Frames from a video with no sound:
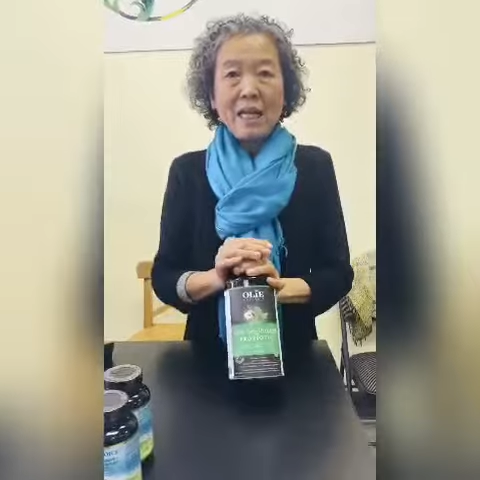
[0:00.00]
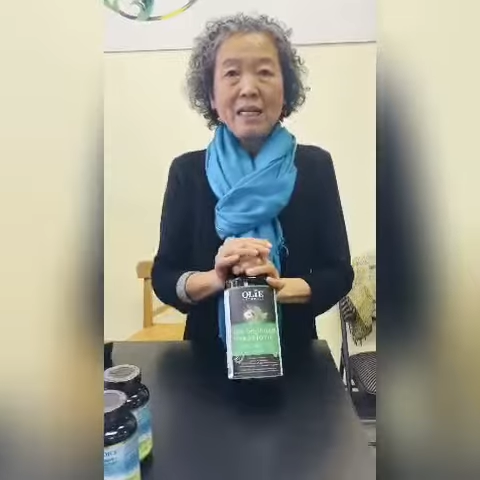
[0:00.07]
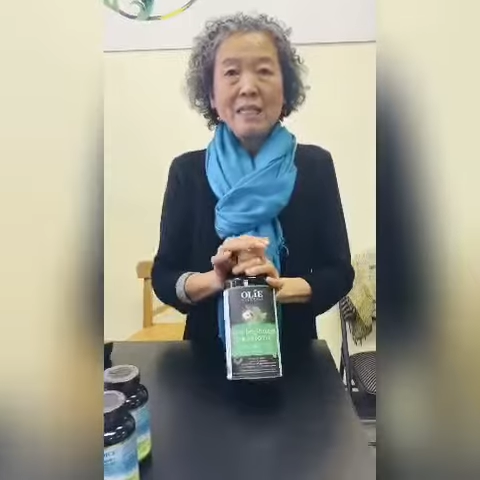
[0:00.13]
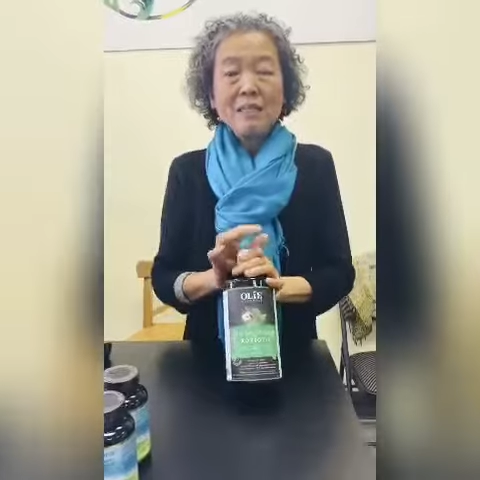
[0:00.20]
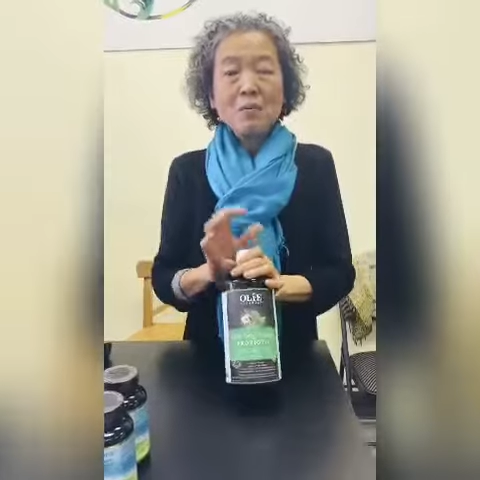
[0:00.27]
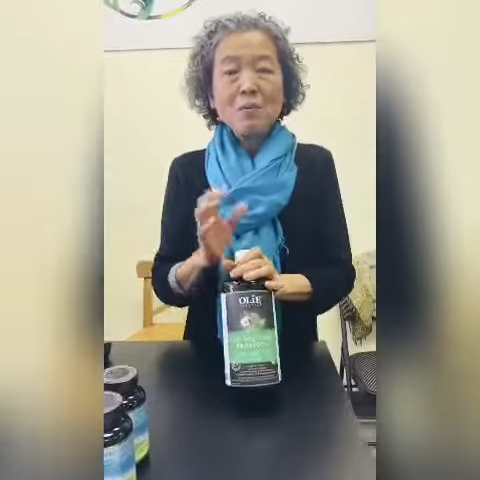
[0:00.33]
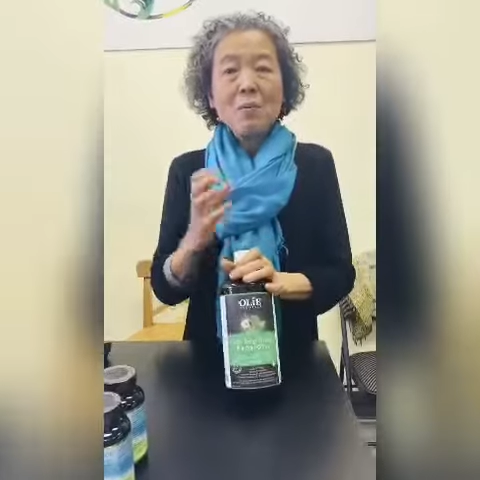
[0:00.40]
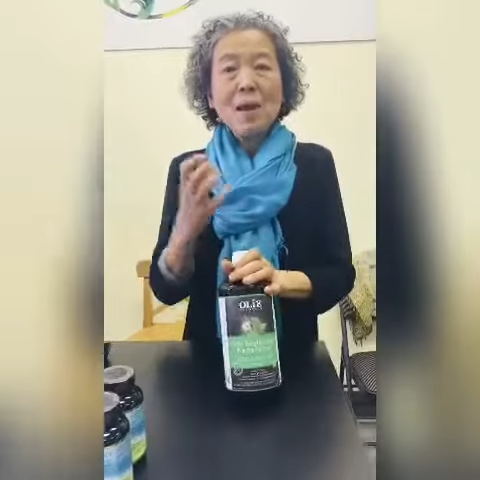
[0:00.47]

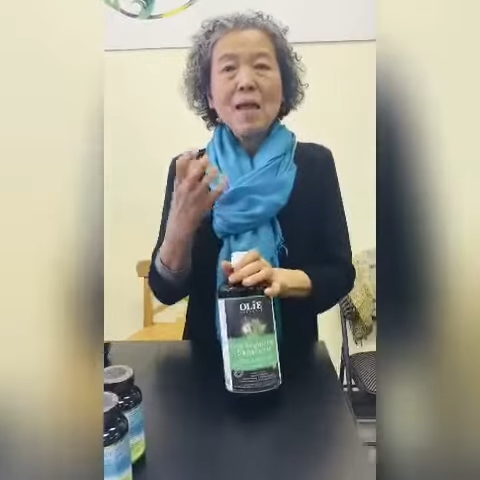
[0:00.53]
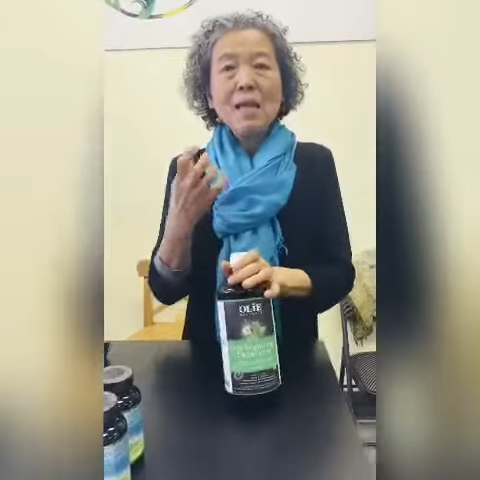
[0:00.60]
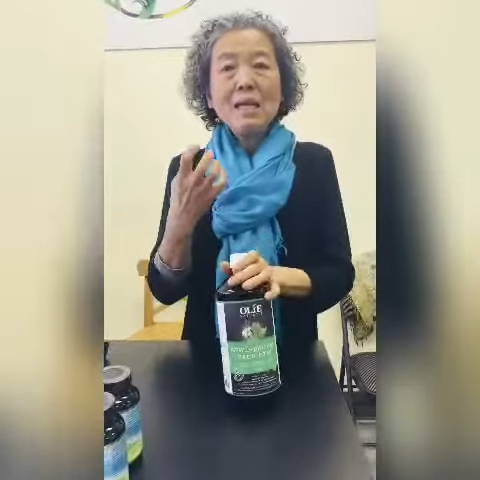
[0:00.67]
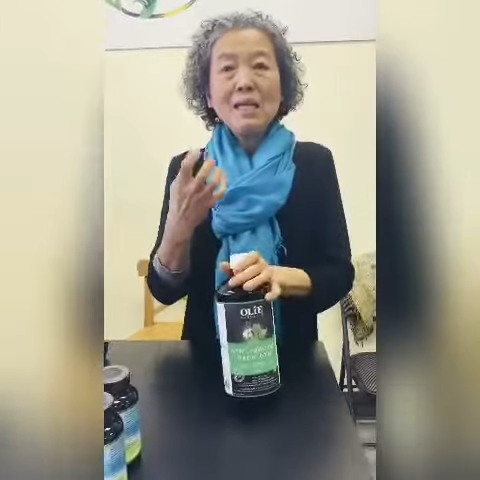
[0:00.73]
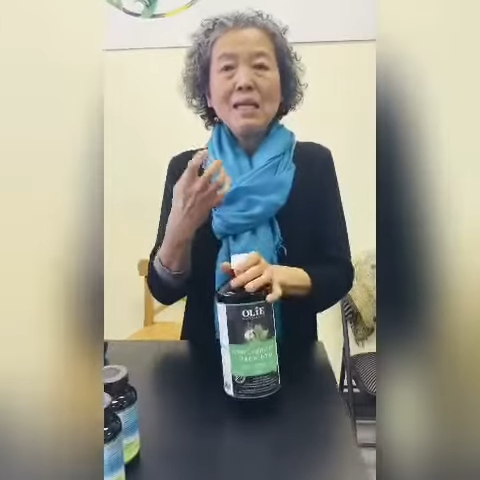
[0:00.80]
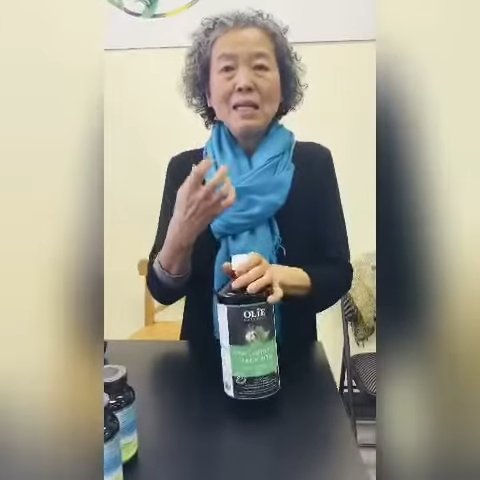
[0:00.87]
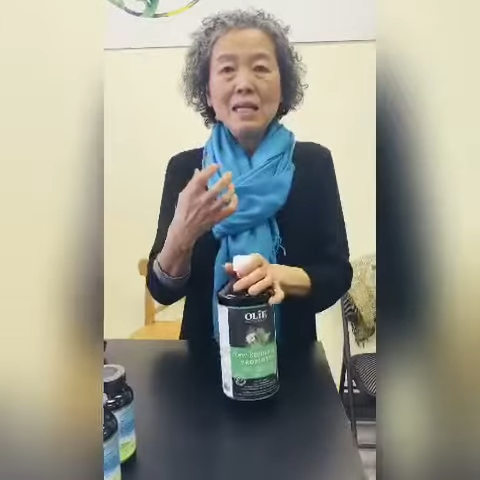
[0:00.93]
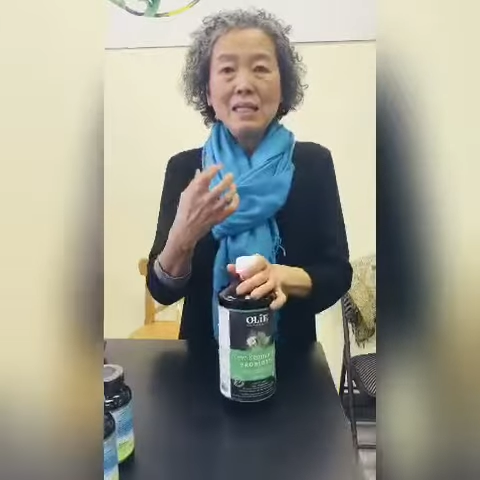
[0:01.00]
is we
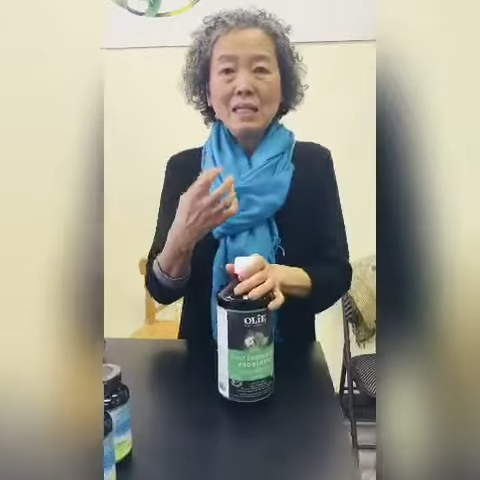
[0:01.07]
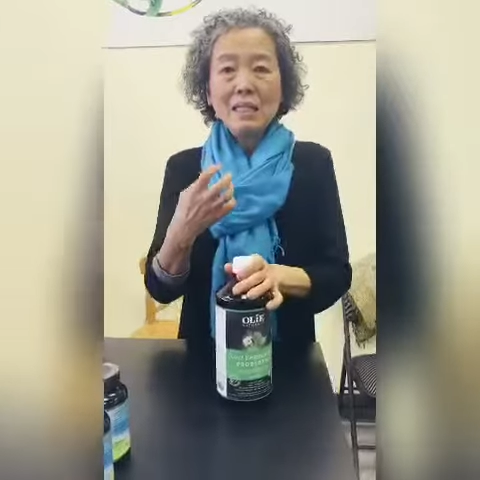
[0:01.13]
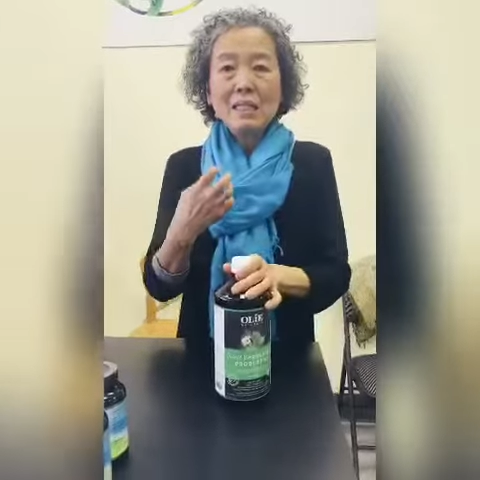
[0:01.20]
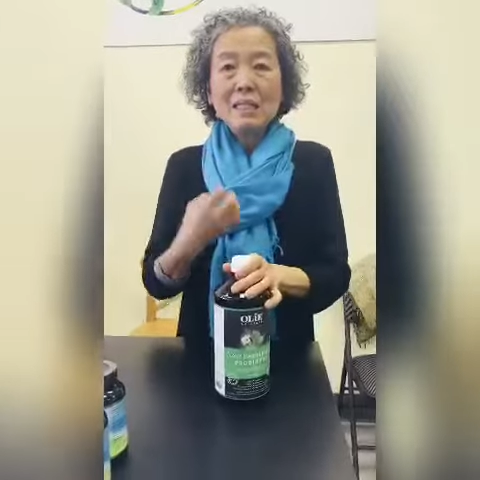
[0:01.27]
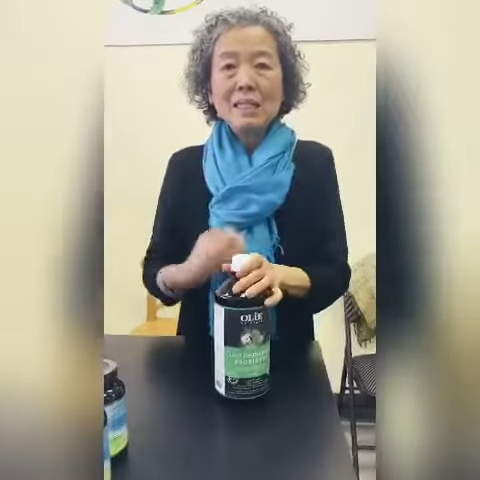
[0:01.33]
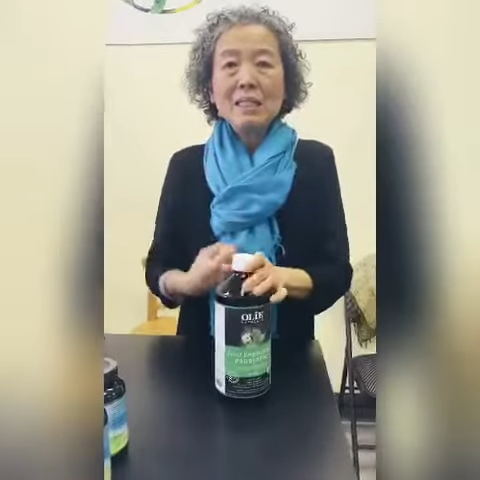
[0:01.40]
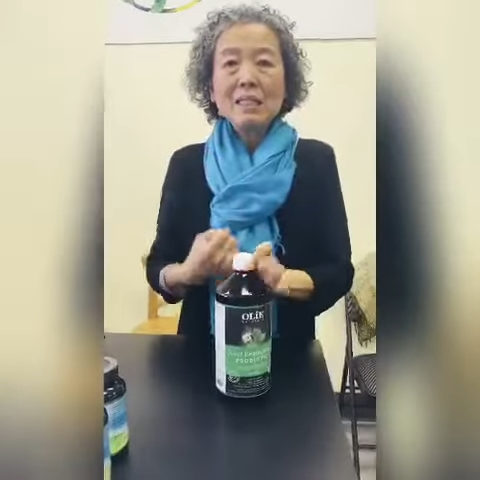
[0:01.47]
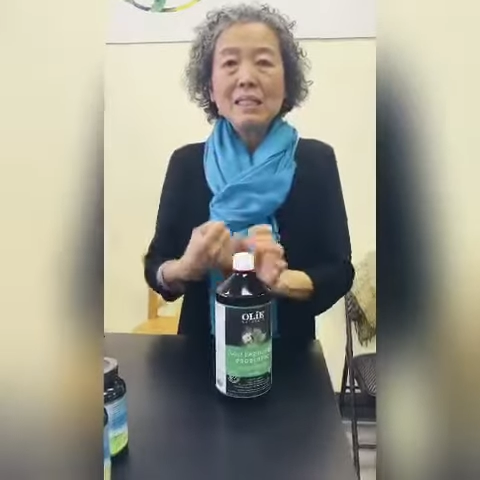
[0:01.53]
need
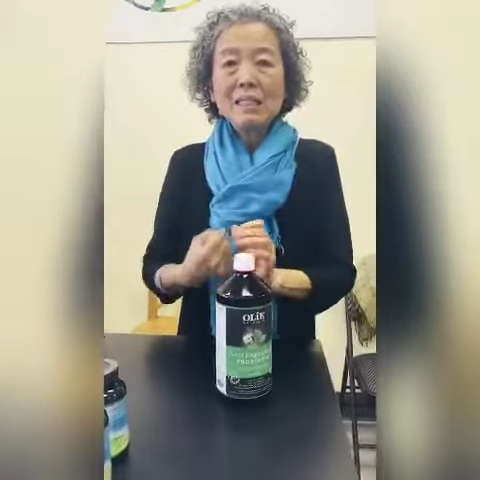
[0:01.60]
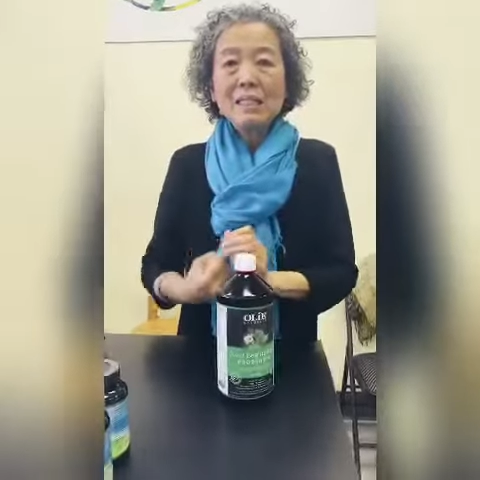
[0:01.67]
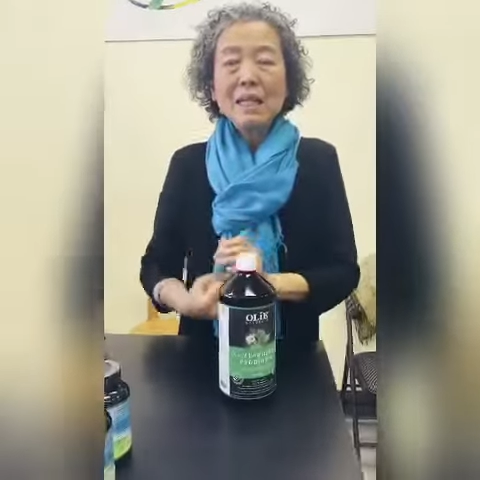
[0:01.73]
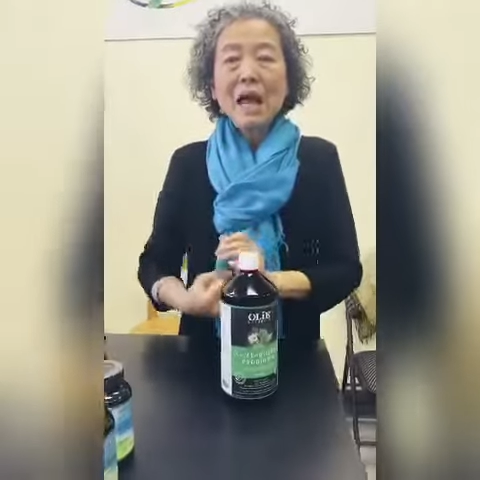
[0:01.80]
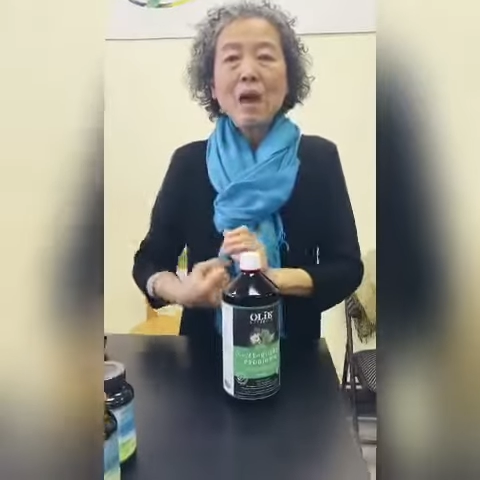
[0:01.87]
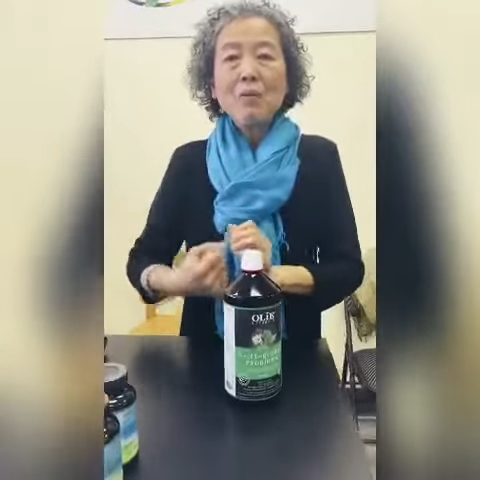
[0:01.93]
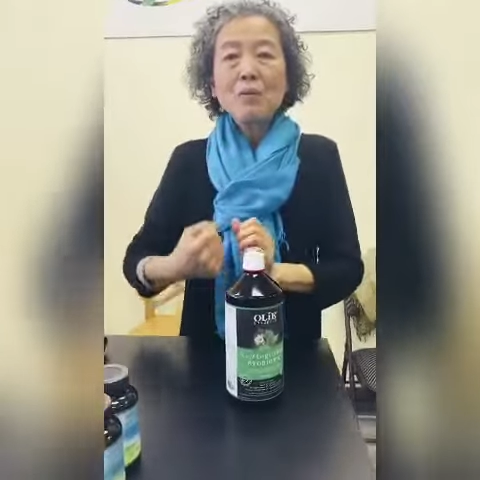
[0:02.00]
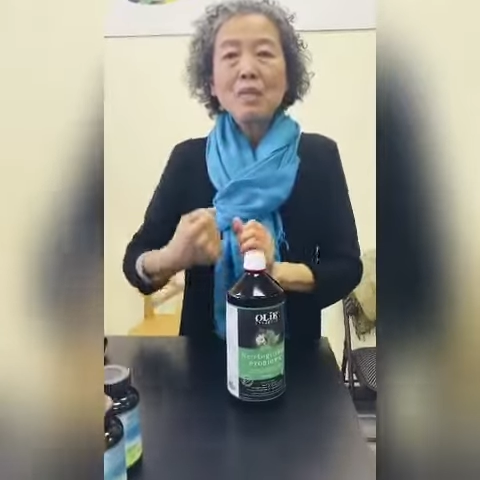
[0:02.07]

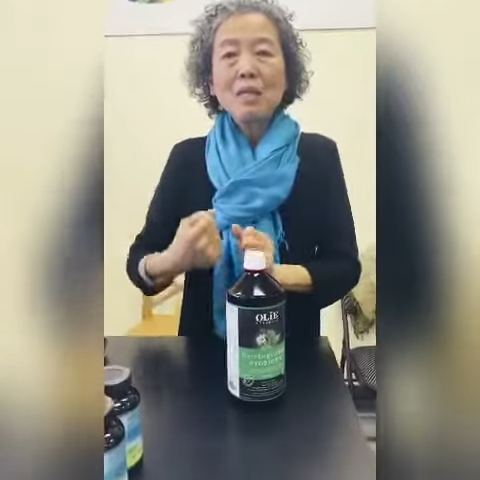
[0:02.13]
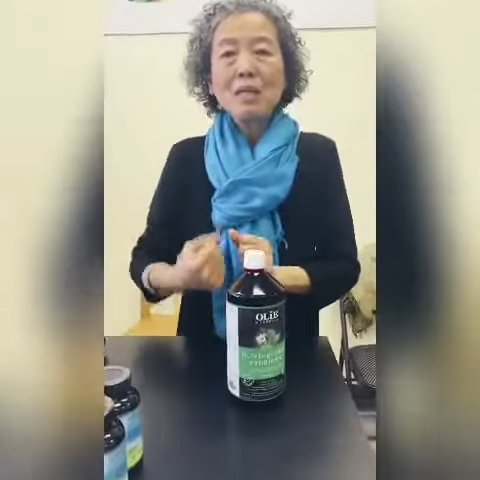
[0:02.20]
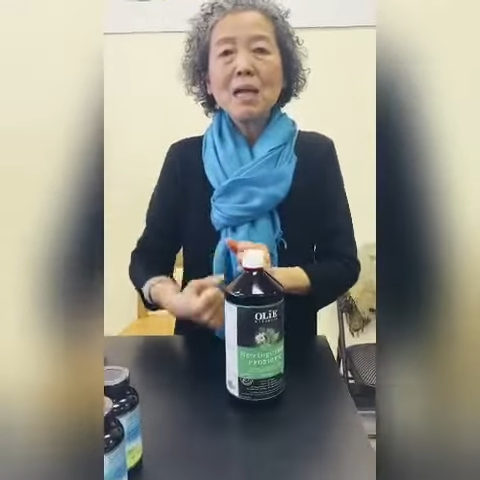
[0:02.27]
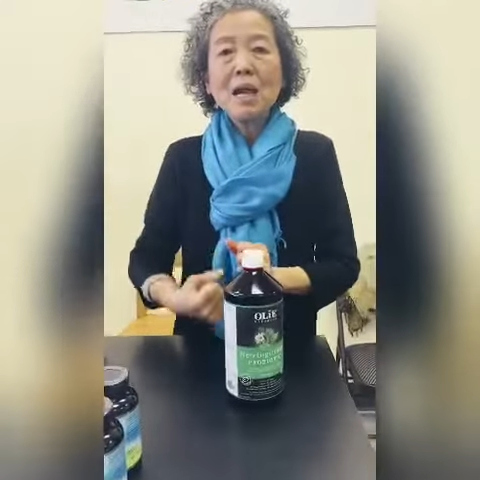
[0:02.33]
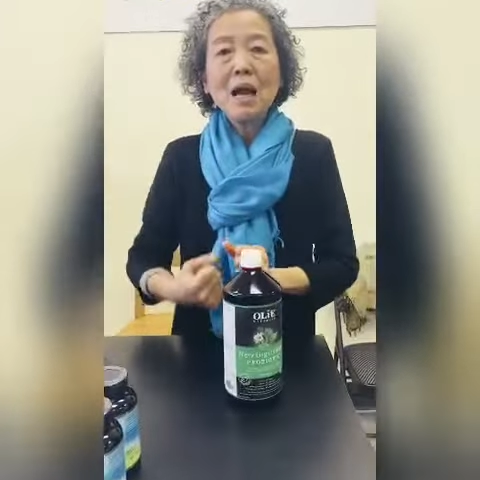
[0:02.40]
30,000